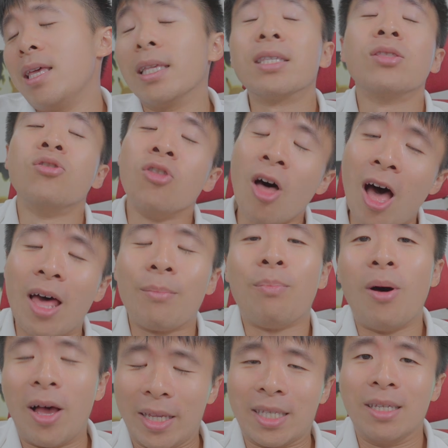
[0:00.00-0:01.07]
it's not
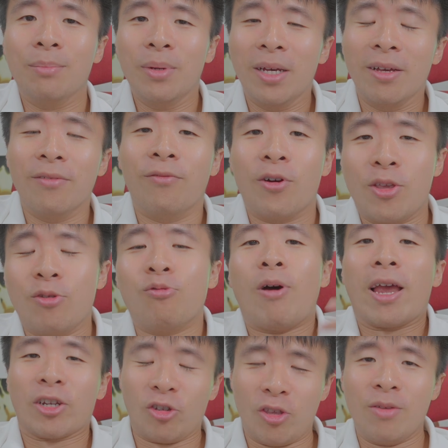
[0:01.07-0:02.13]
possible for you to
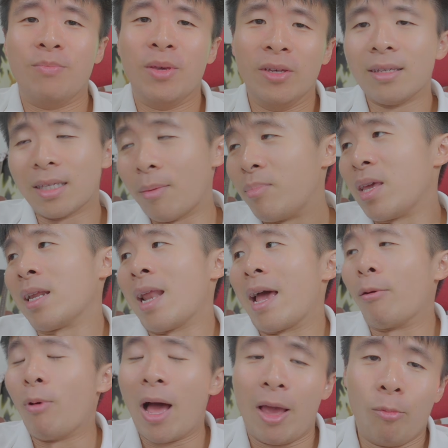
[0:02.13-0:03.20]
actually build something
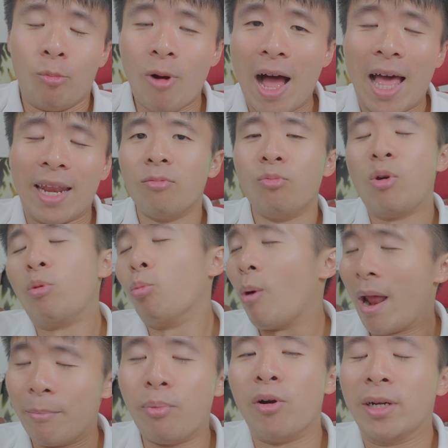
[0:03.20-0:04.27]
like what I want with
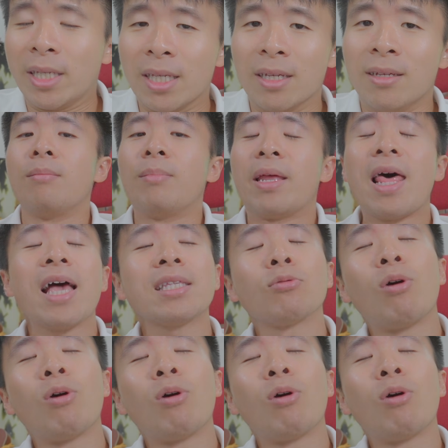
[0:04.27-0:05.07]
one person, but that's